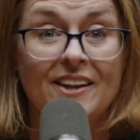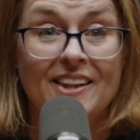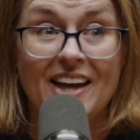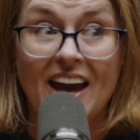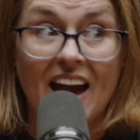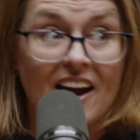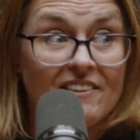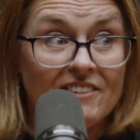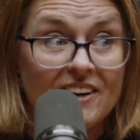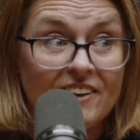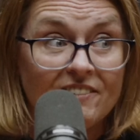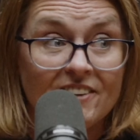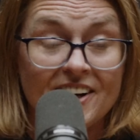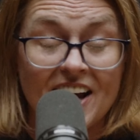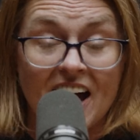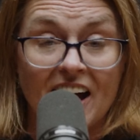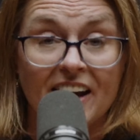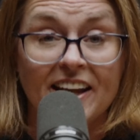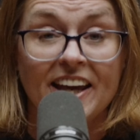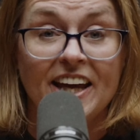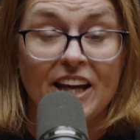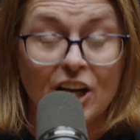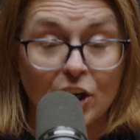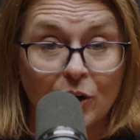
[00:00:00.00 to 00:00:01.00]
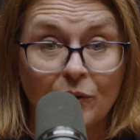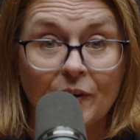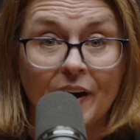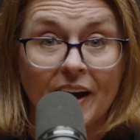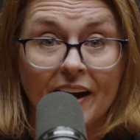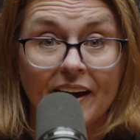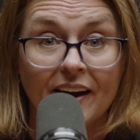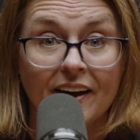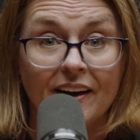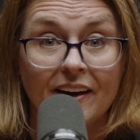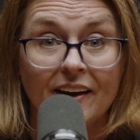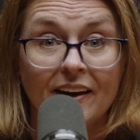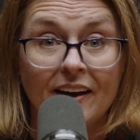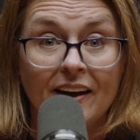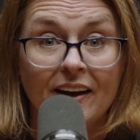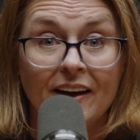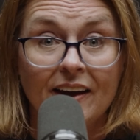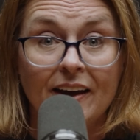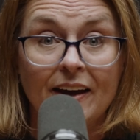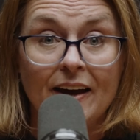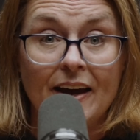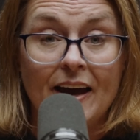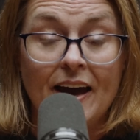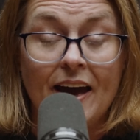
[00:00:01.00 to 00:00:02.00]
They haven't even had a hearing.
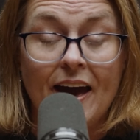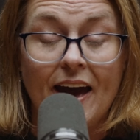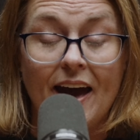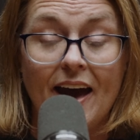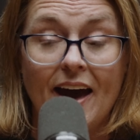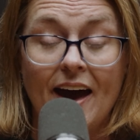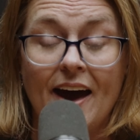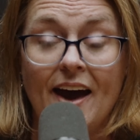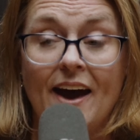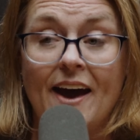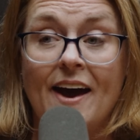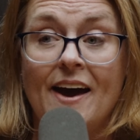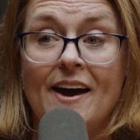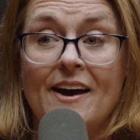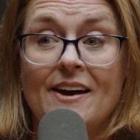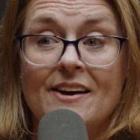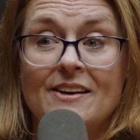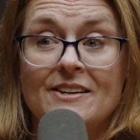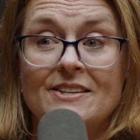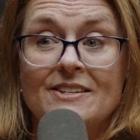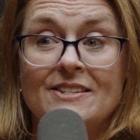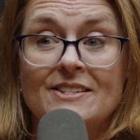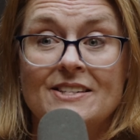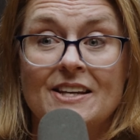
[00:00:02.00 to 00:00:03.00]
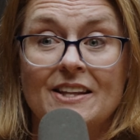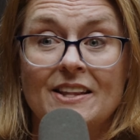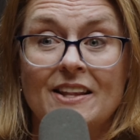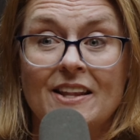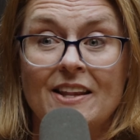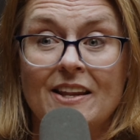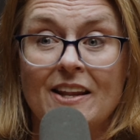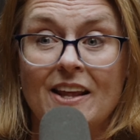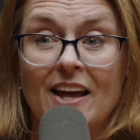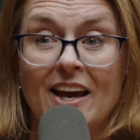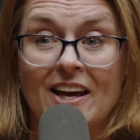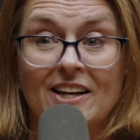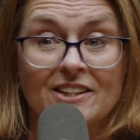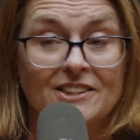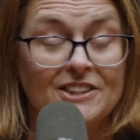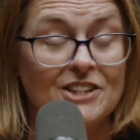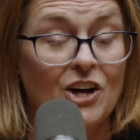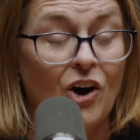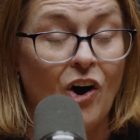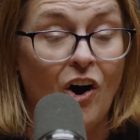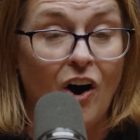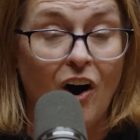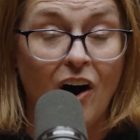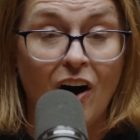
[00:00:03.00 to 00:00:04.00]
And it's
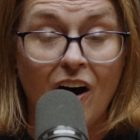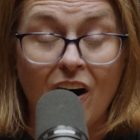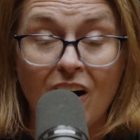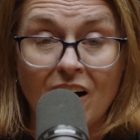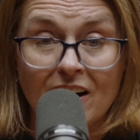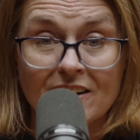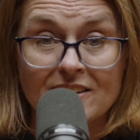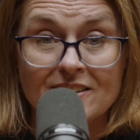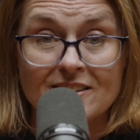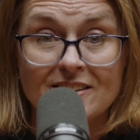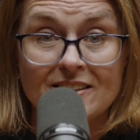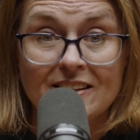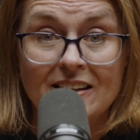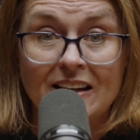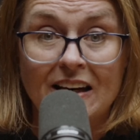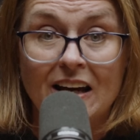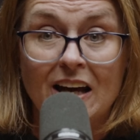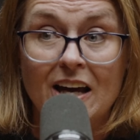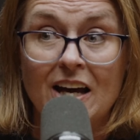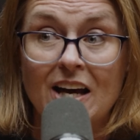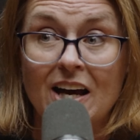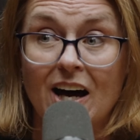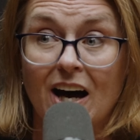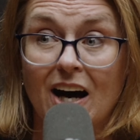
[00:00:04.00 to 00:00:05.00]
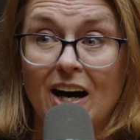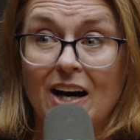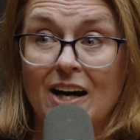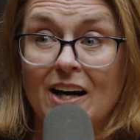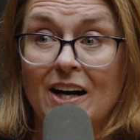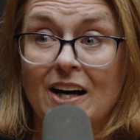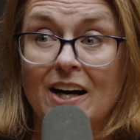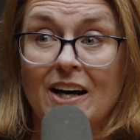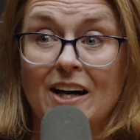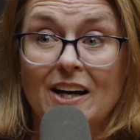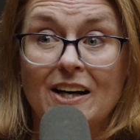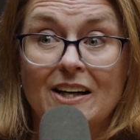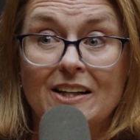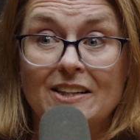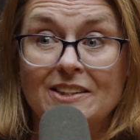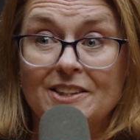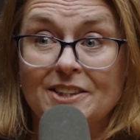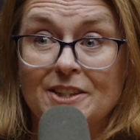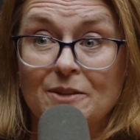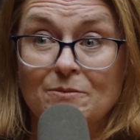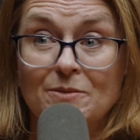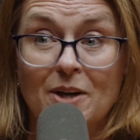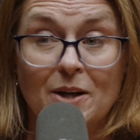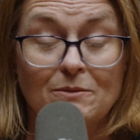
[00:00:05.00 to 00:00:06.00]
hot.
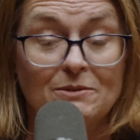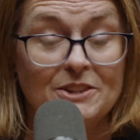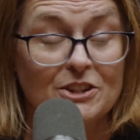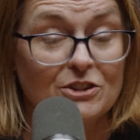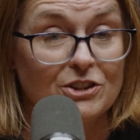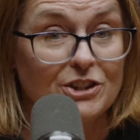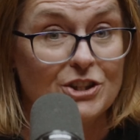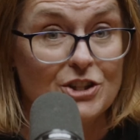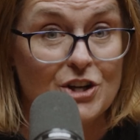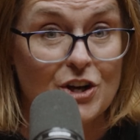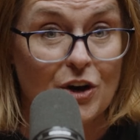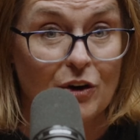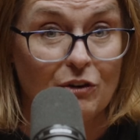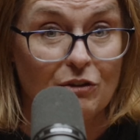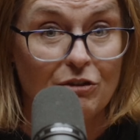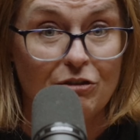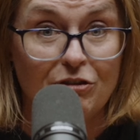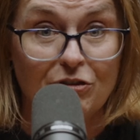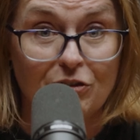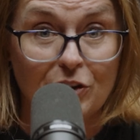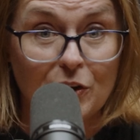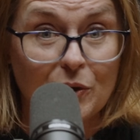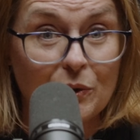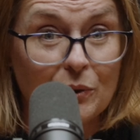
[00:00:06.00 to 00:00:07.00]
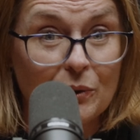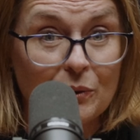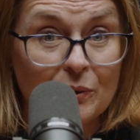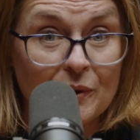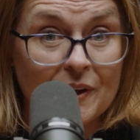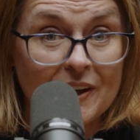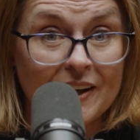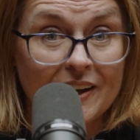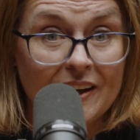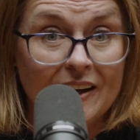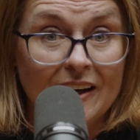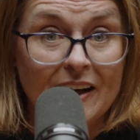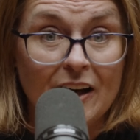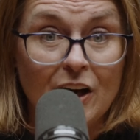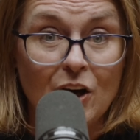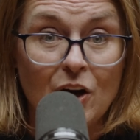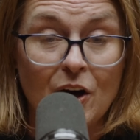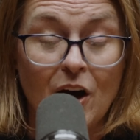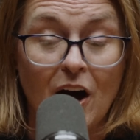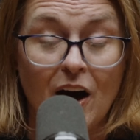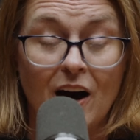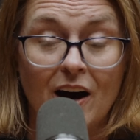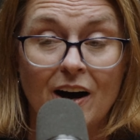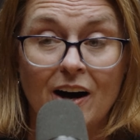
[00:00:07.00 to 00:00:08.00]
Sometimes there's no food.
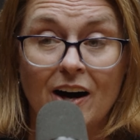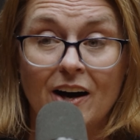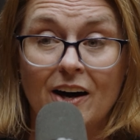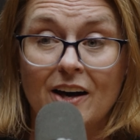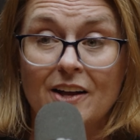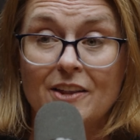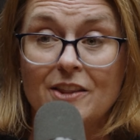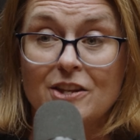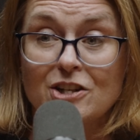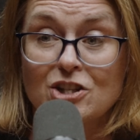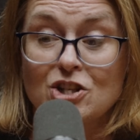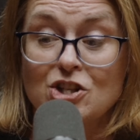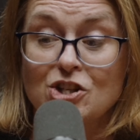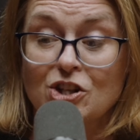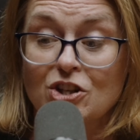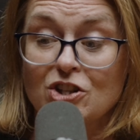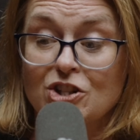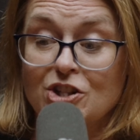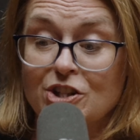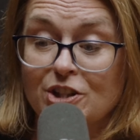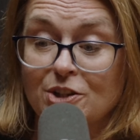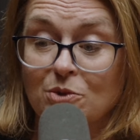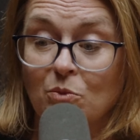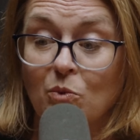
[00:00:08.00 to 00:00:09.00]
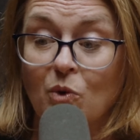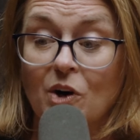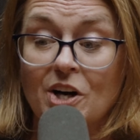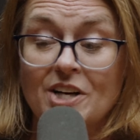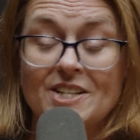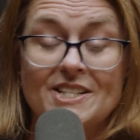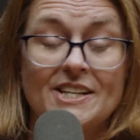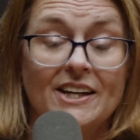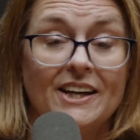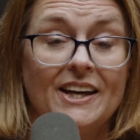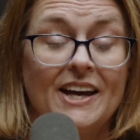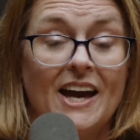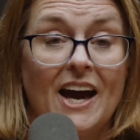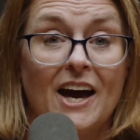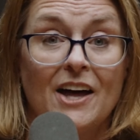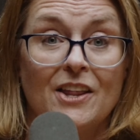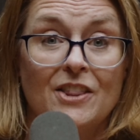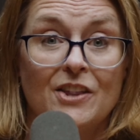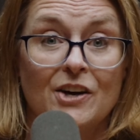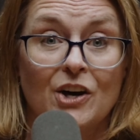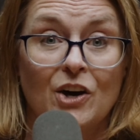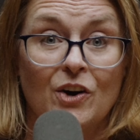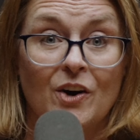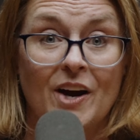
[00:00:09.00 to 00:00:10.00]
The churches work
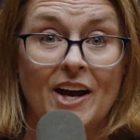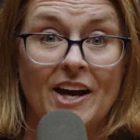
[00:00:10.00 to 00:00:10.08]
together.